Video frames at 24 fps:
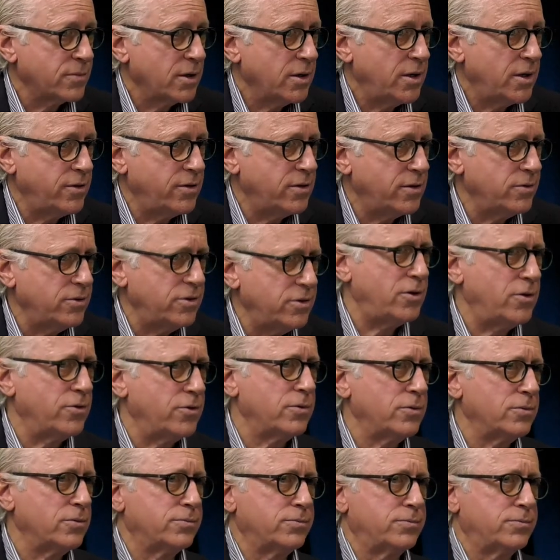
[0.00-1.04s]
And
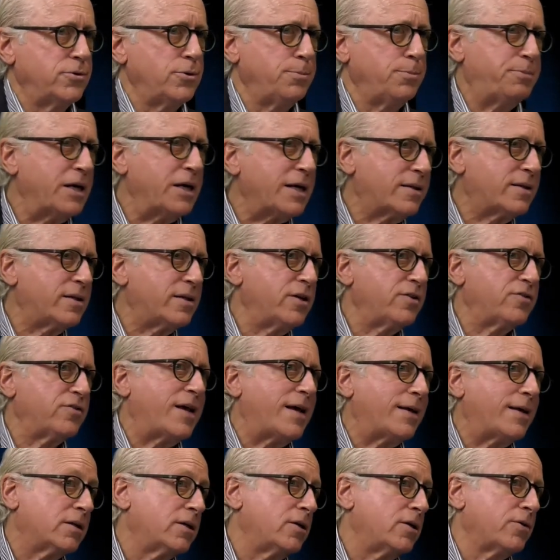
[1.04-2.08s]
they're big things
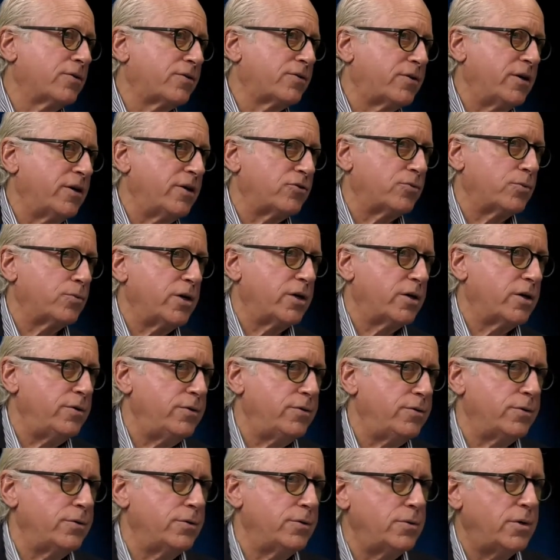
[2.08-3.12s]
and little things we can
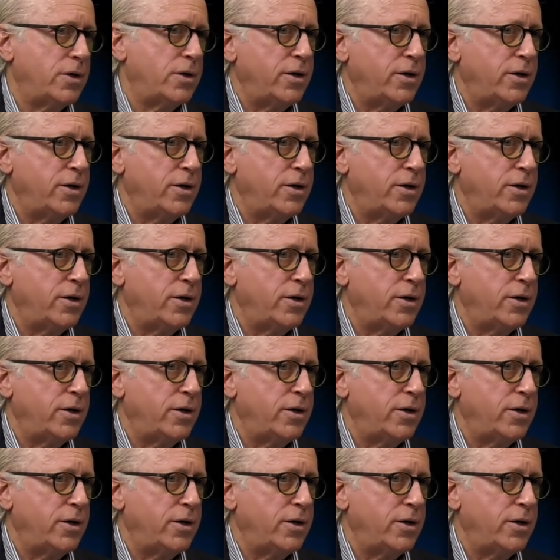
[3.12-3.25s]
do.